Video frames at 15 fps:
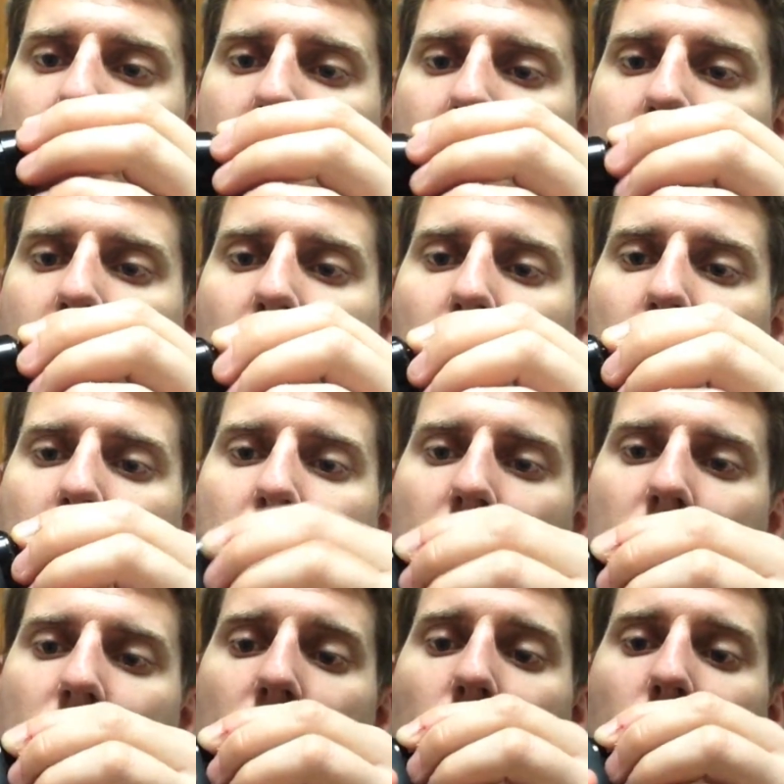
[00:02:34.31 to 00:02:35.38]
So,
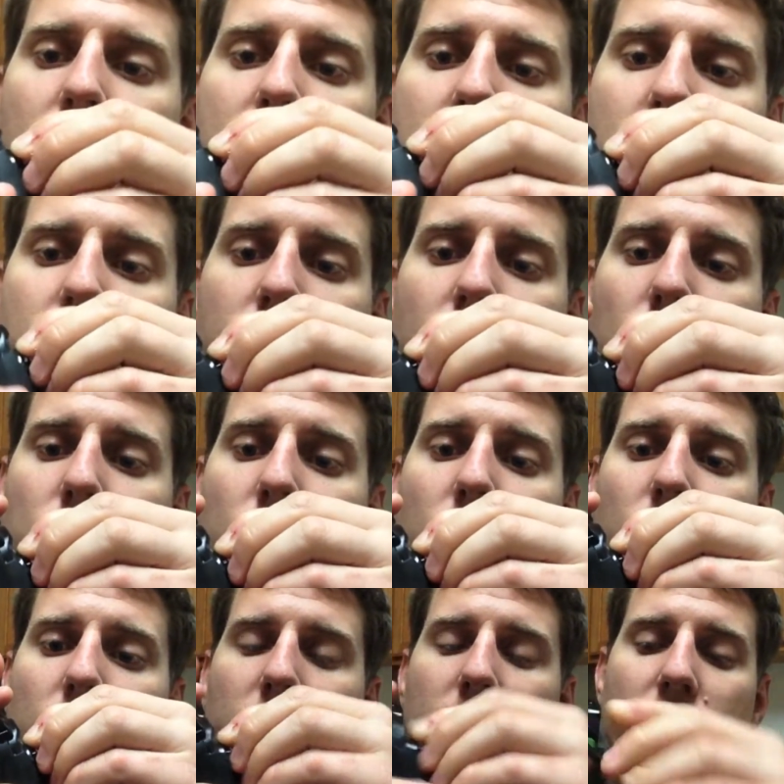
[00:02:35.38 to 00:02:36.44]
no issues so far
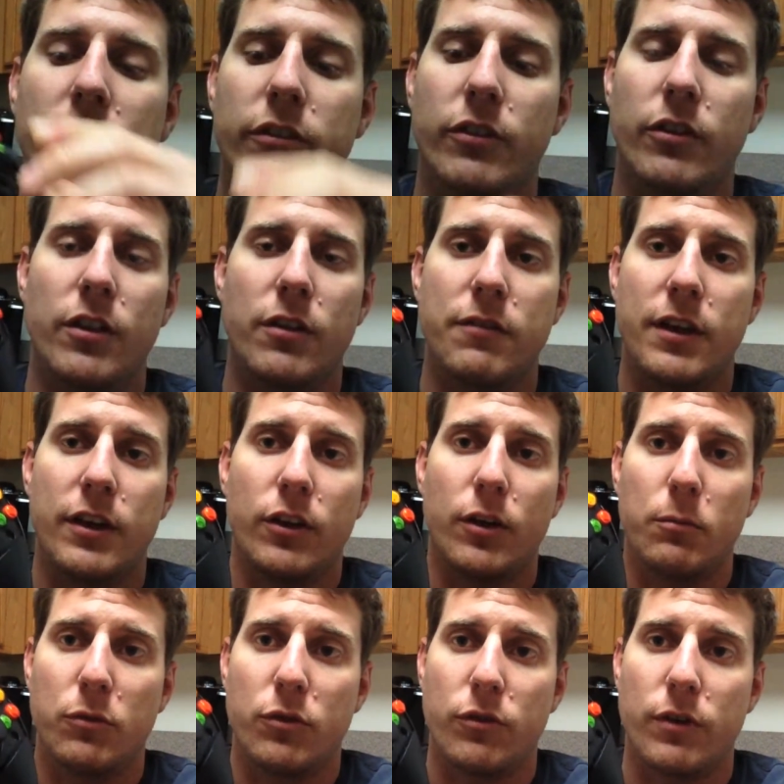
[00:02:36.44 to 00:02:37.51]
on the stick, so they've held
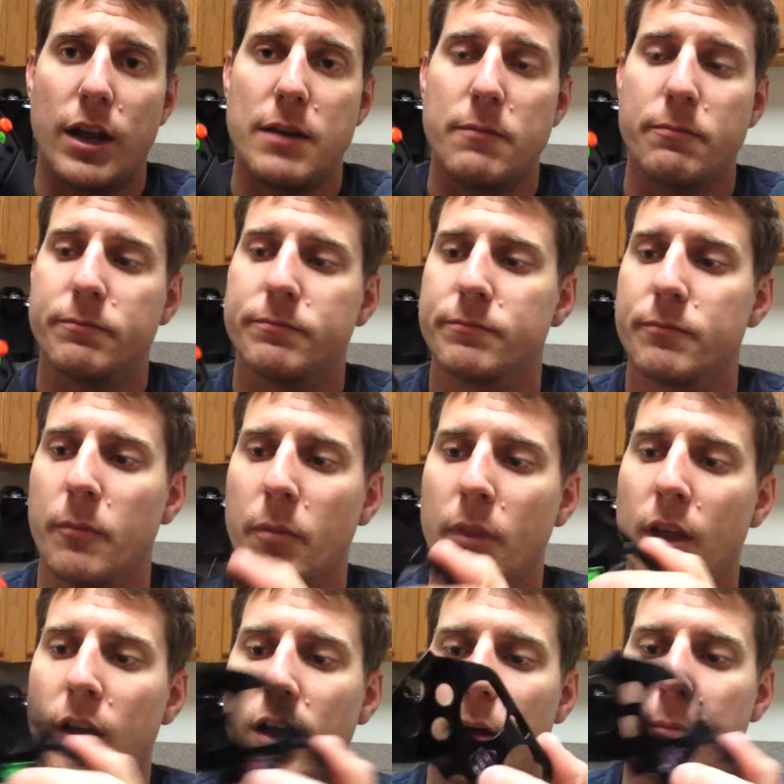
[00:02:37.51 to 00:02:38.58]
up great.
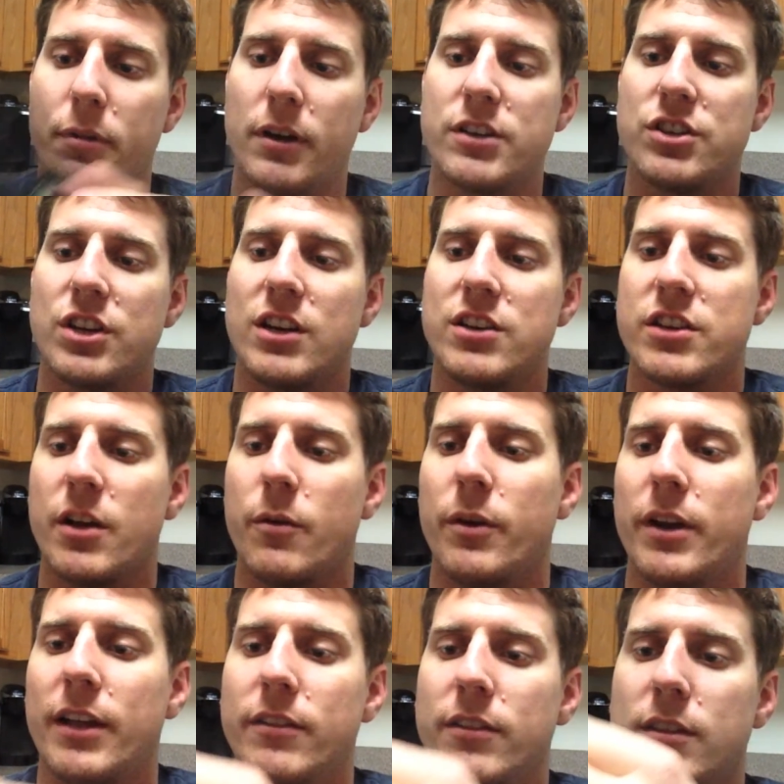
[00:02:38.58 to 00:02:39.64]
I'll probably change that one
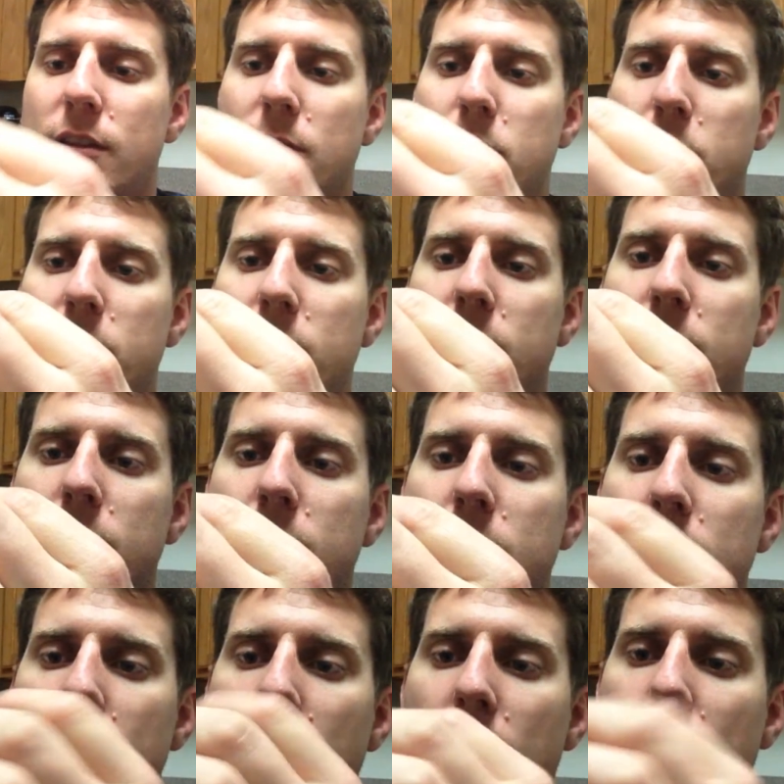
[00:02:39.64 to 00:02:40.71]
out. The
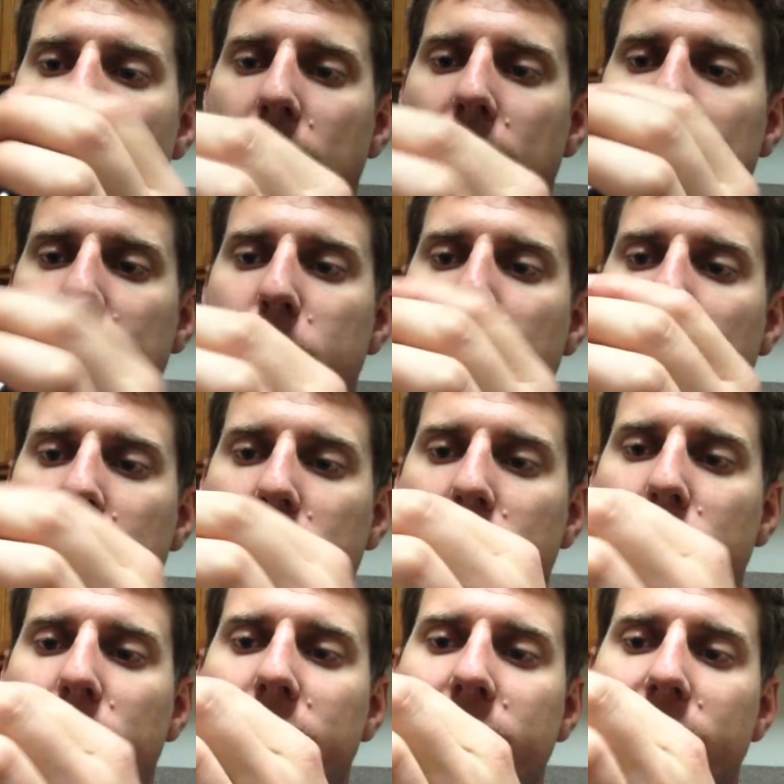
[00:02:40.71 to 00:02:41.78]
Xbox
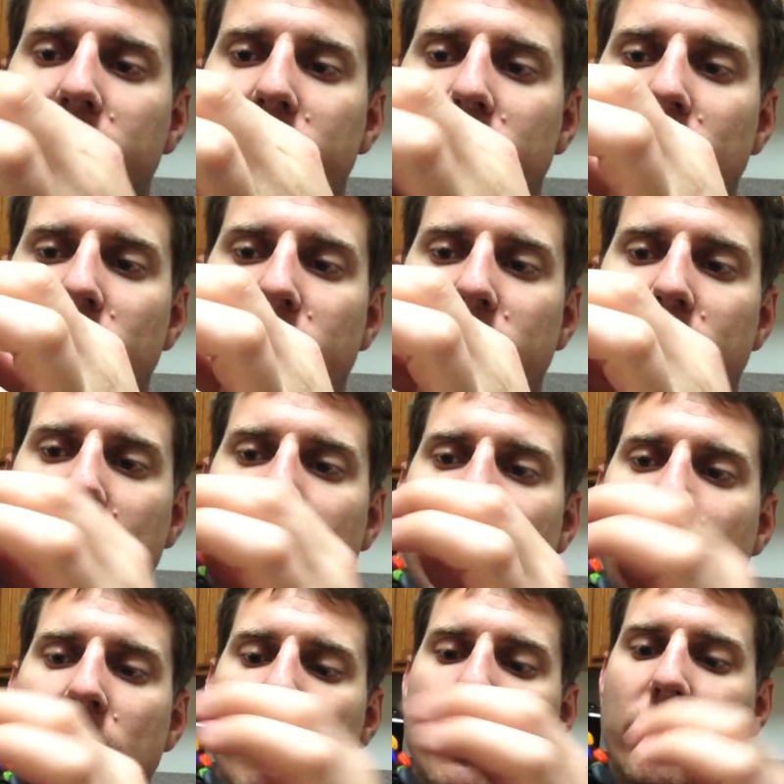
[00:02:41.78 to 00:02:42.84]
360 stick
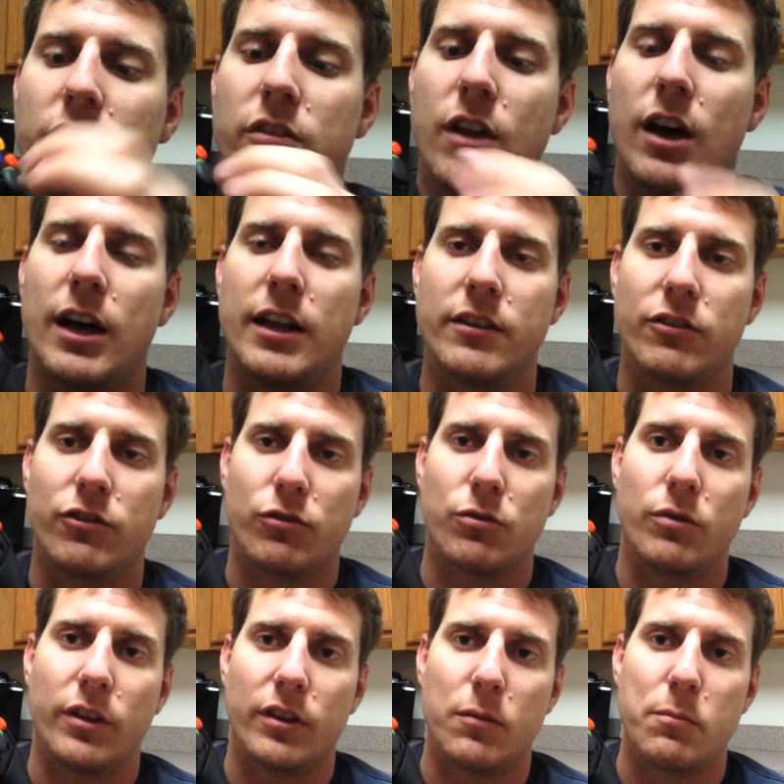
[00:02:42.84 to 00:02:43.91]
does not unscrew
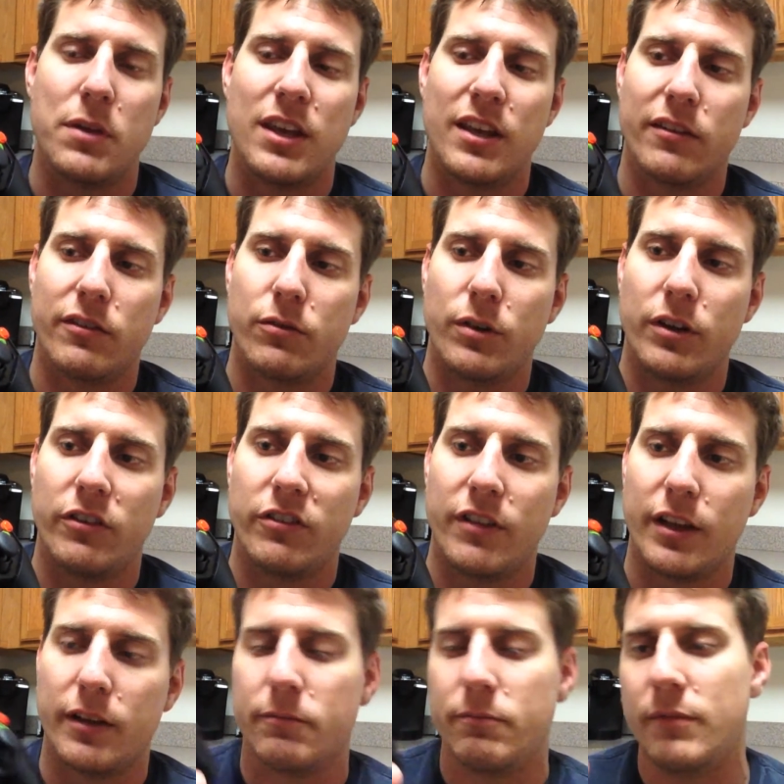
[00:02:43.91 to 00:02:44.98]
like the PS3
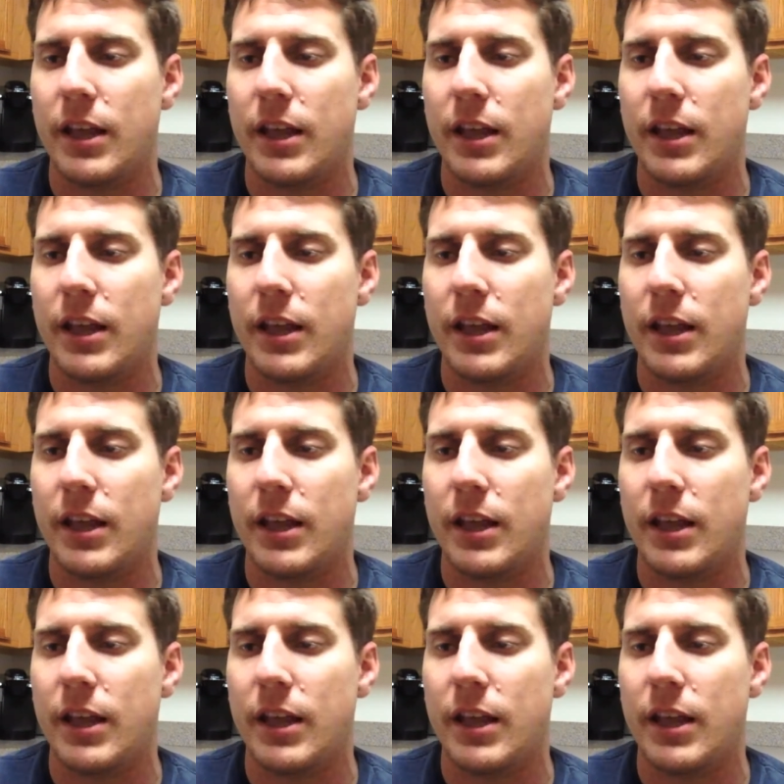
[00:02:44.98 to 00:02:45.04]
stick.